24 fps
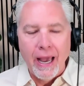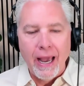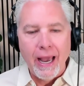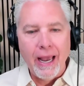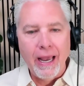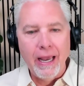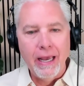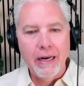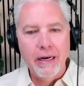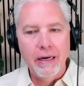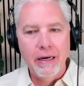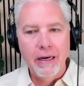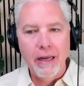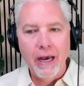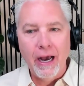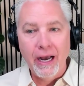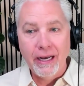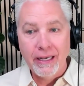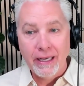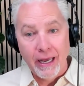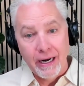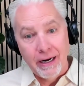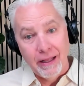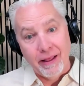And I
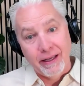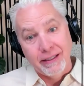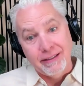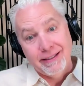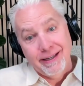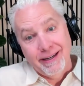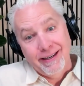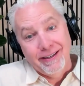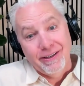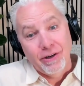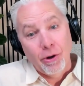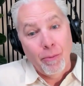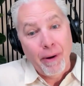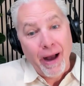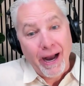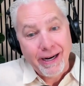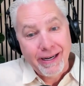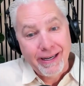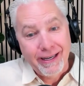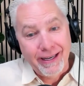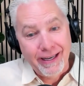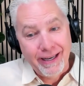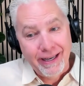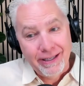kind of like to go
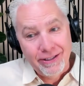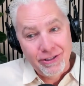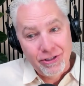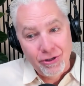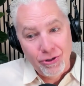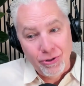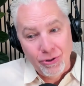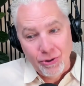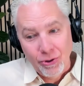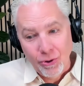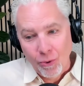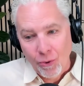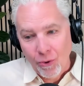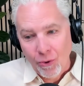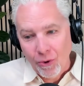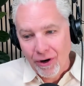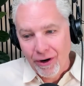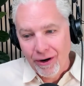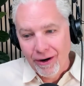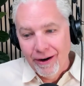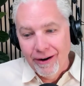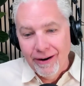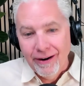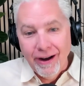back into
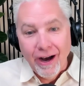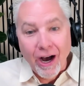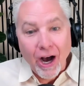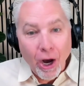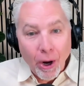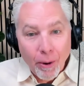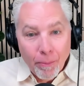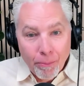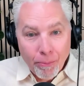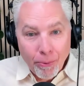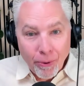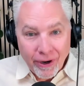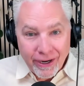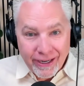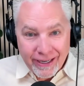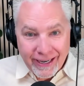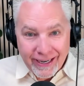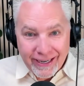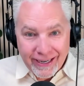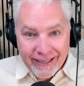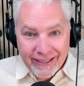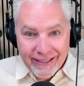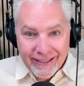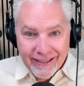your
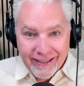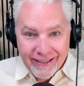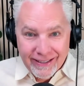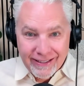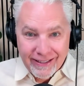upbringing.